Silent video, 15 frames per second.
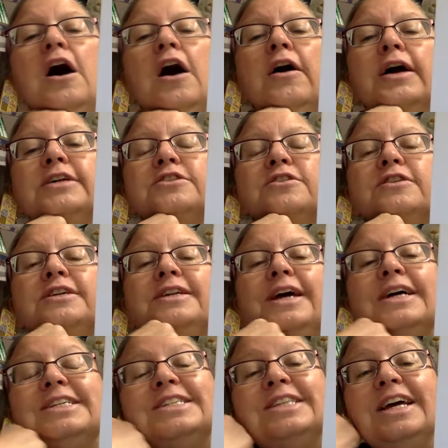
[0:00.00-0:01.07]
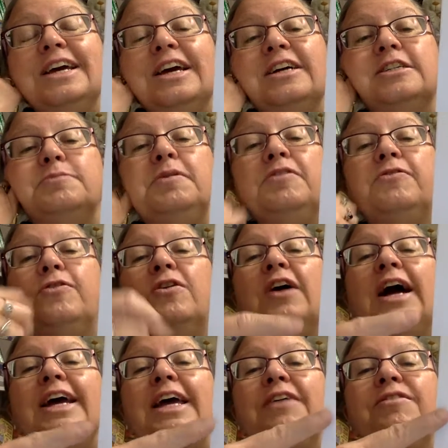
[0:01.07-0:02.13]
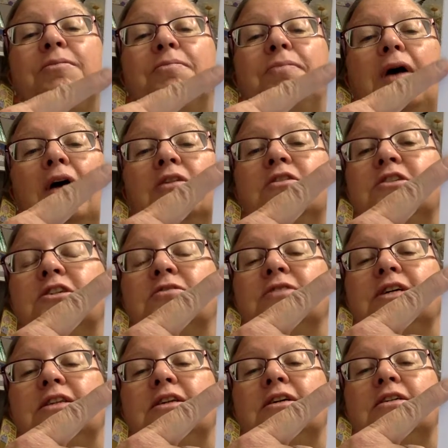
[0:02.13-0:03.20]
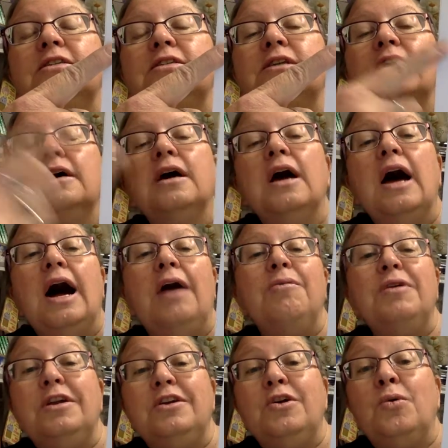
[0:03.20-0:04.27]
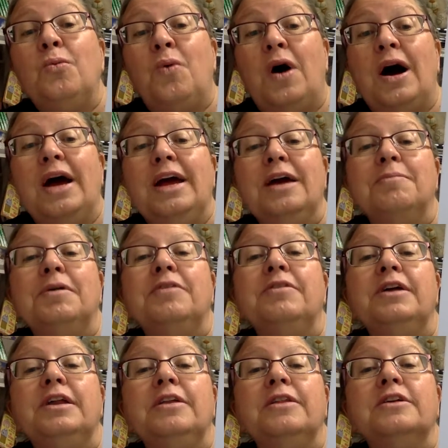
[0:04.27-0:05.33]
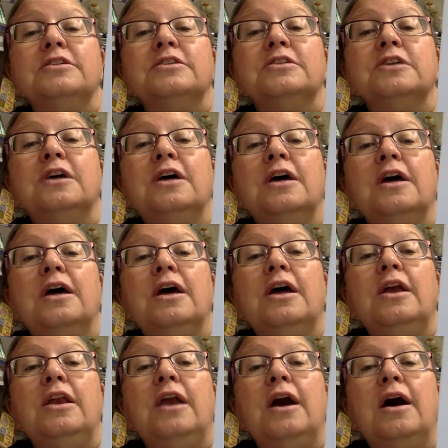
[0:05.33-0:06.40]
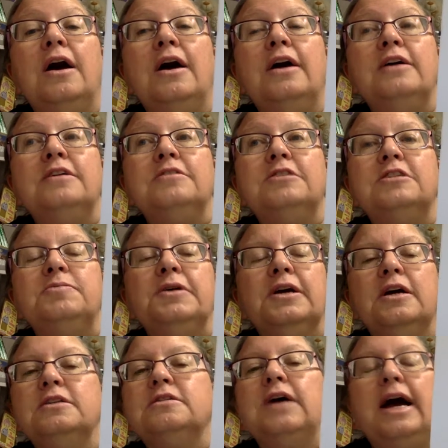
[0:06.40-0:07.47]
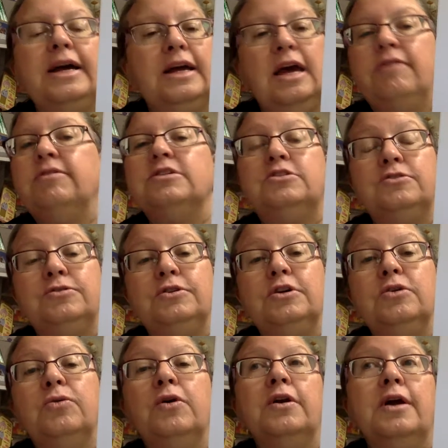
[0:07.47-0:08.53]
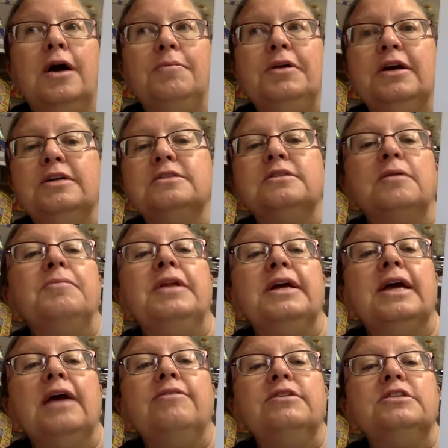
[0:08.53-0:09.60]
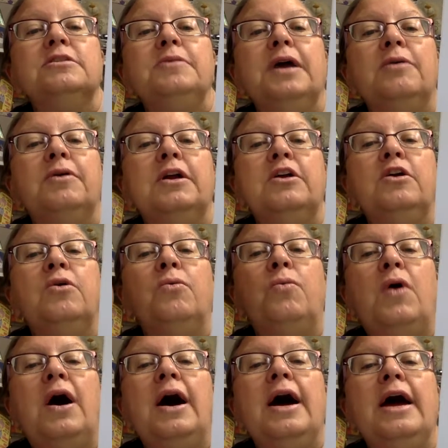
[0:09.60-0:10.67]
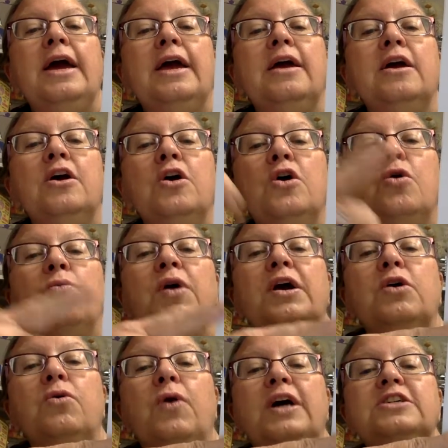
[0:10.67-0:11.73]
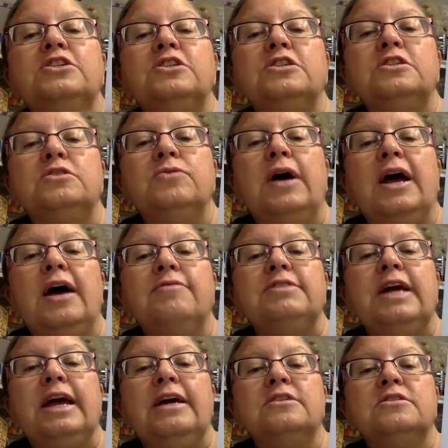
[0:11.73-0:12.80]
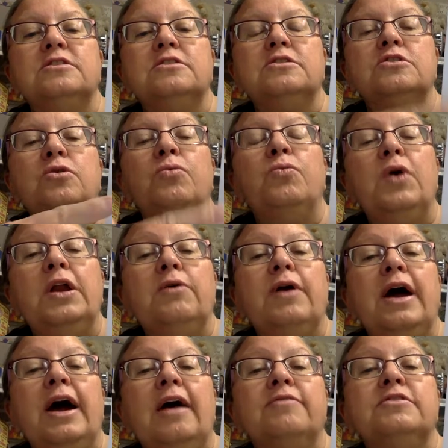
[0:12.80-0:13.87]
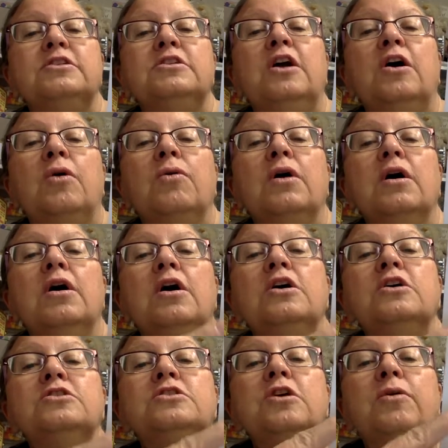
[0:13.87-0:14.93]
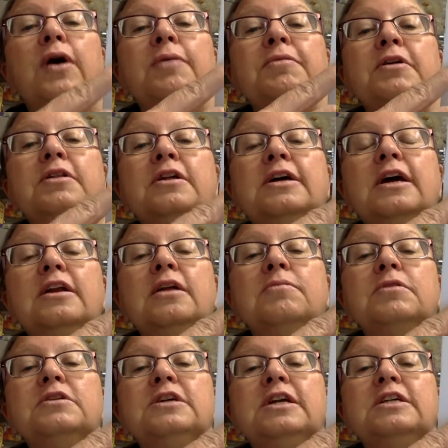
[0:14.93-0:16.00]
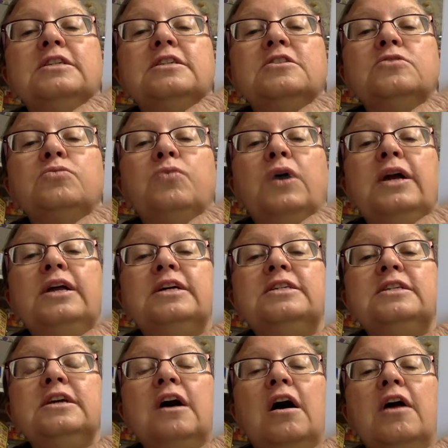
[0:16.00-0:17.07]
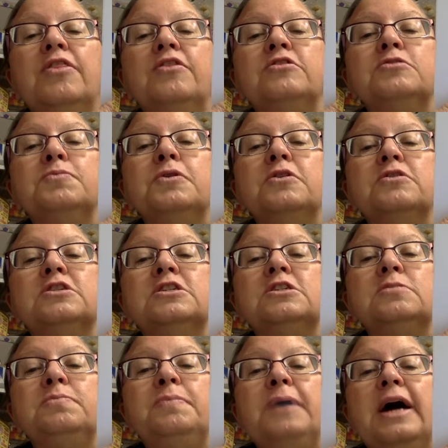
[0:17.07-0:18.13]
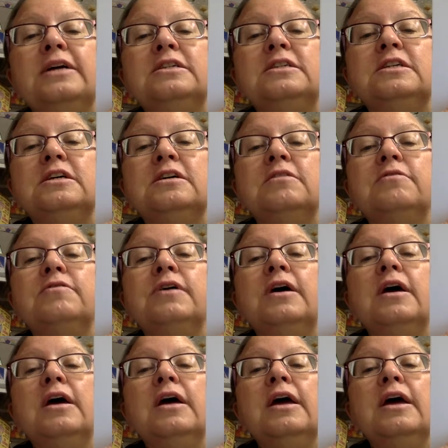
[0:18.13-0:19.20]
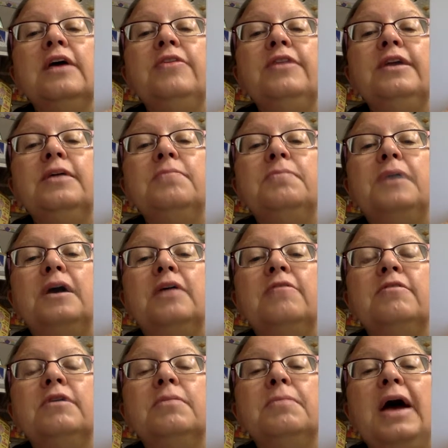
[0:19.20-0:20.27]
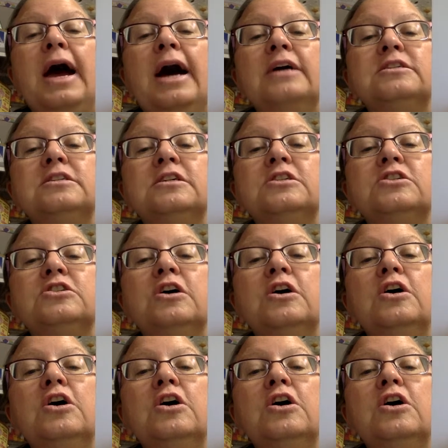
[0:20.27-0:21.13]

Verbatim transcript: All right, so the next thing is before I even bother to read this, I want to know why am I reading this? Not just because I gave it to you or not because somebody gave it to me. I want to know why, what questions do I have to answer? So what do I have to know? So I'm going to look at number 10. It says, what is the author's perspective in the above passage?